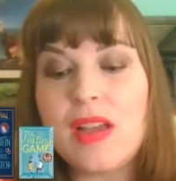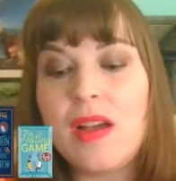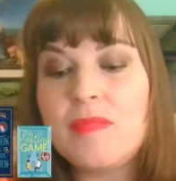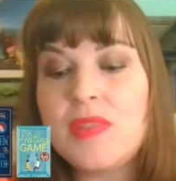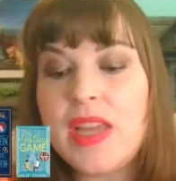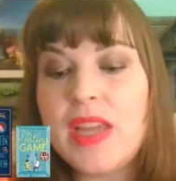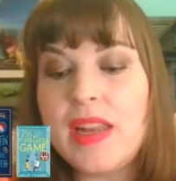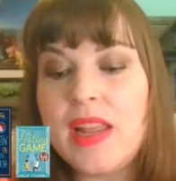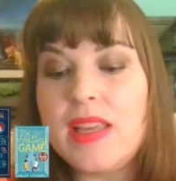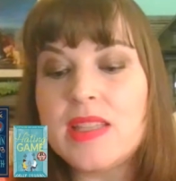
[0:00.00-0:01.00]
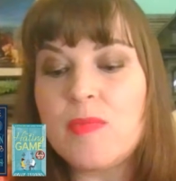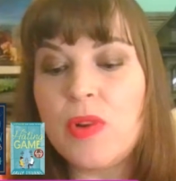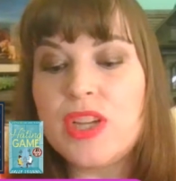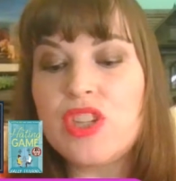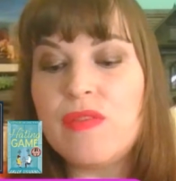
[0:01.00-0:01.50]
taken any
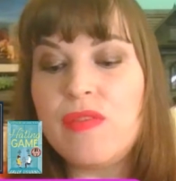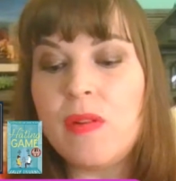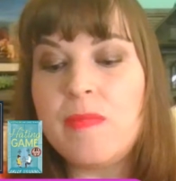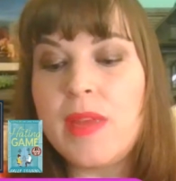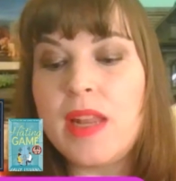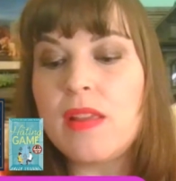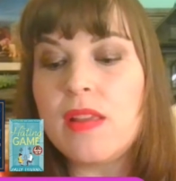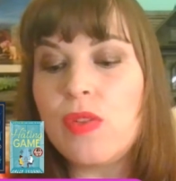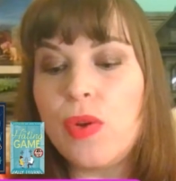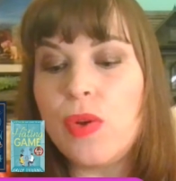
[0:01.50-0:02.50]
inspiration from anything local